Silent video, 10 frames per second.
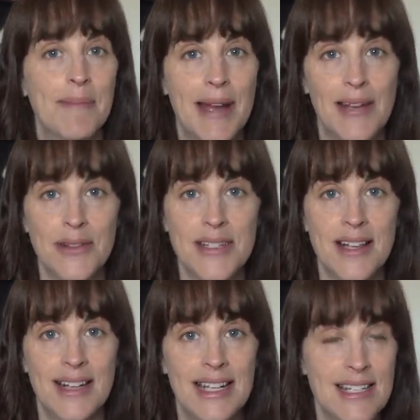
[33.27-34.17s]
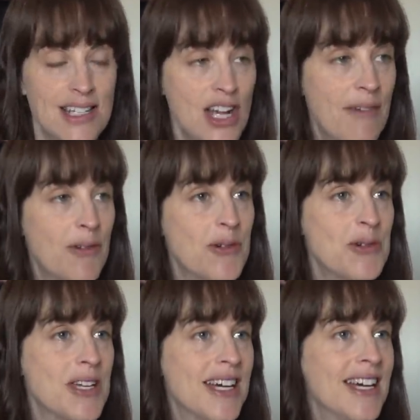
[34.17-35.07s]
may look slightly
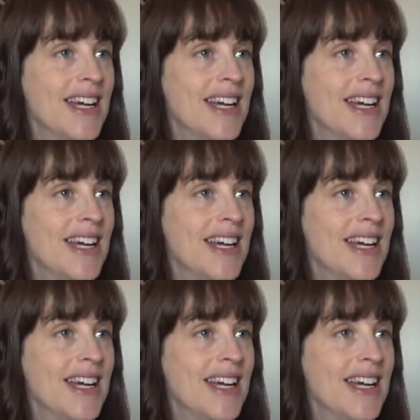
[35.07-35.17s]
dishevelled